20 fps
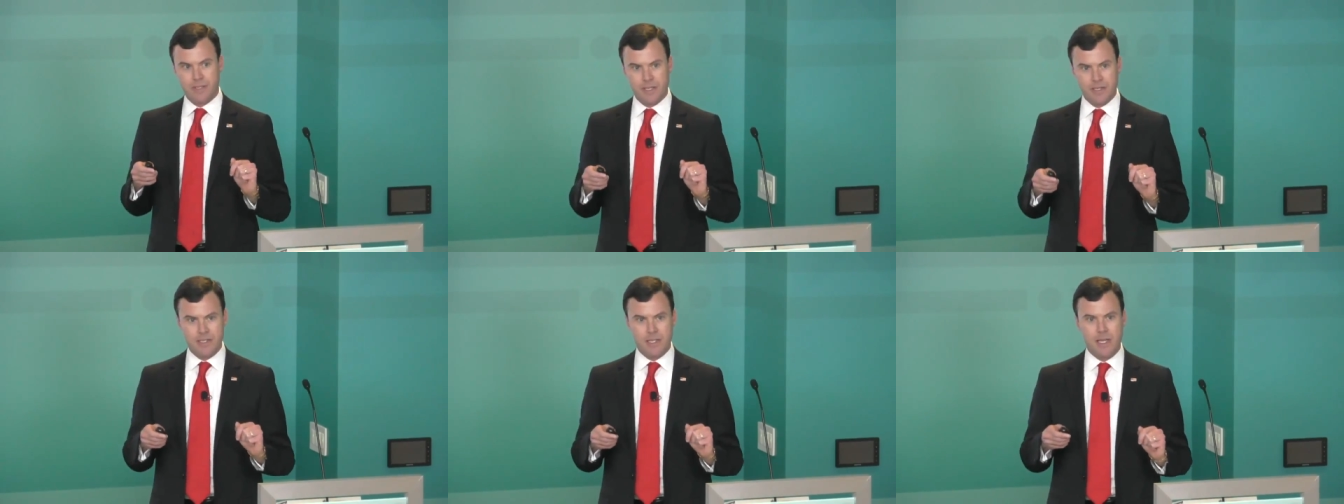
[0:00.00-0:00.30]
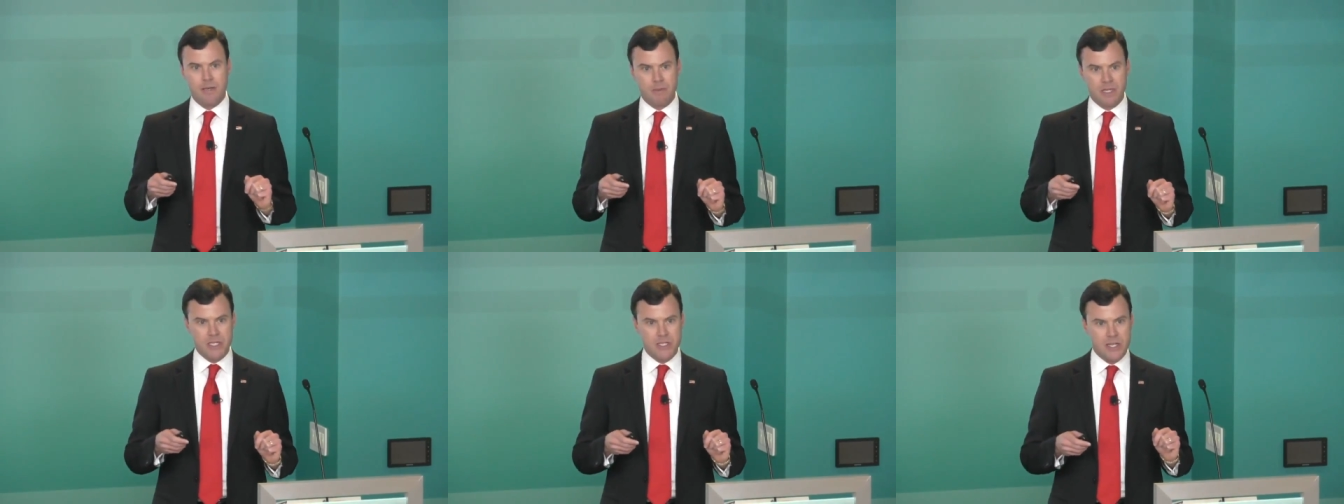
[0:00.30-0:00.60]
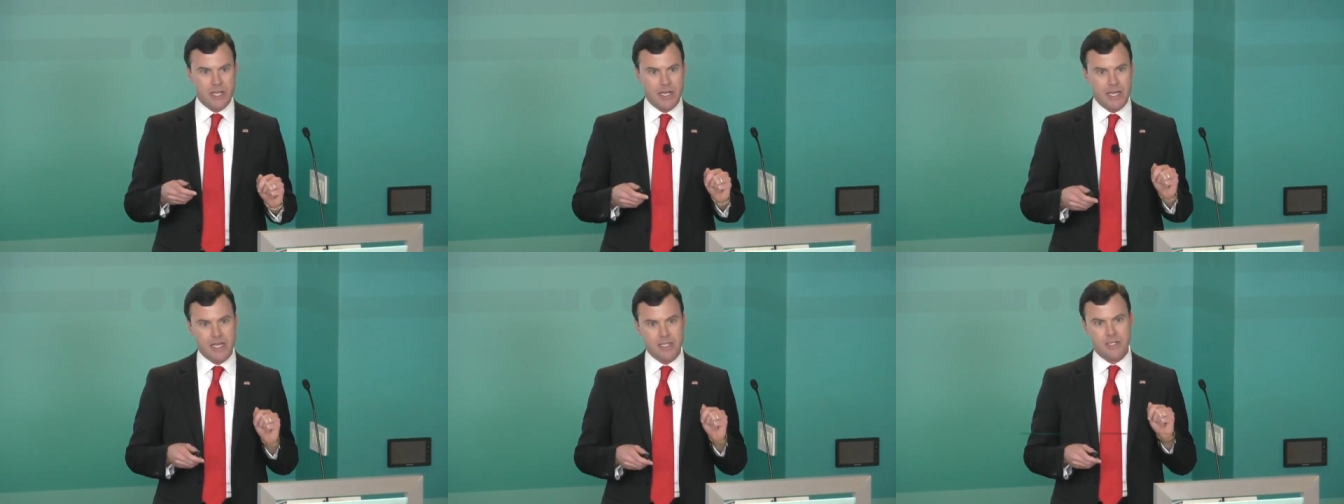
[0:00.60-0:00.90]
the Islamic
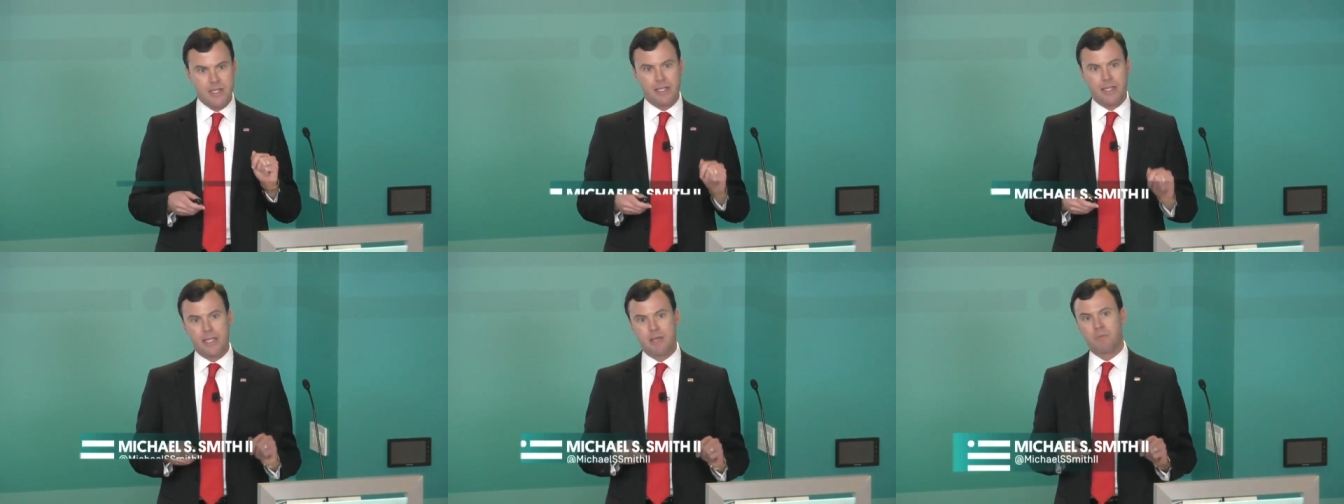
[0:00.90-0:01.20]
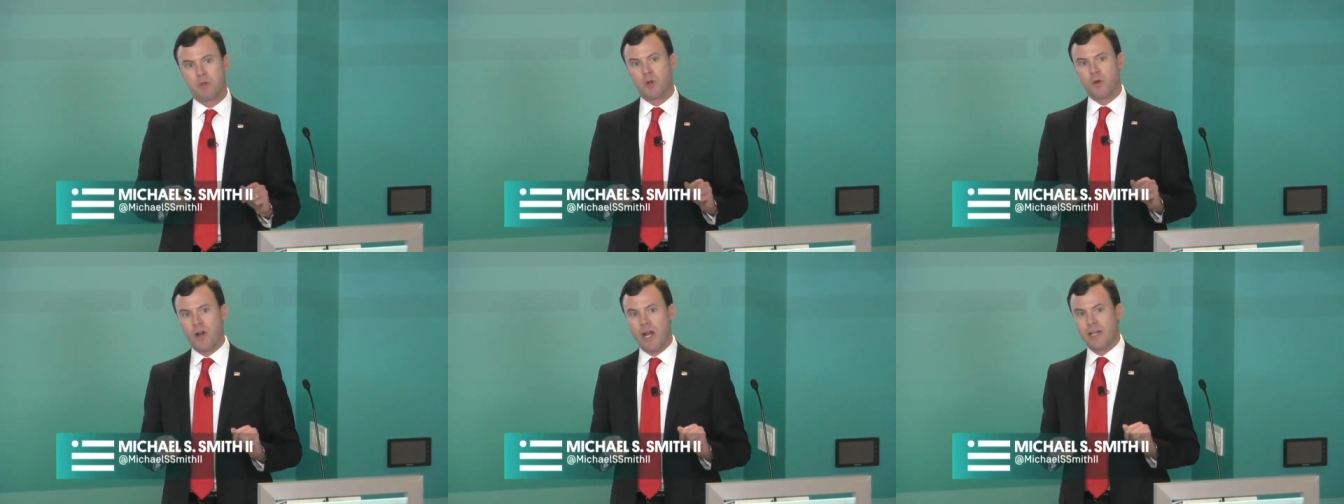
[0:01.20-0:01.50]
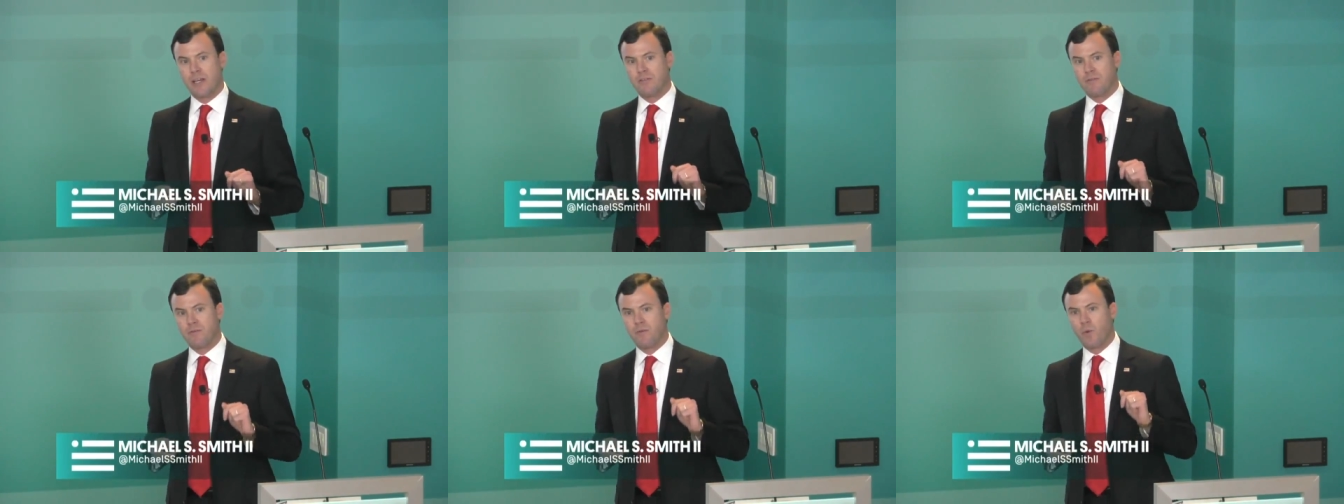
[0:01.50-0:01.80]
State has claimed credit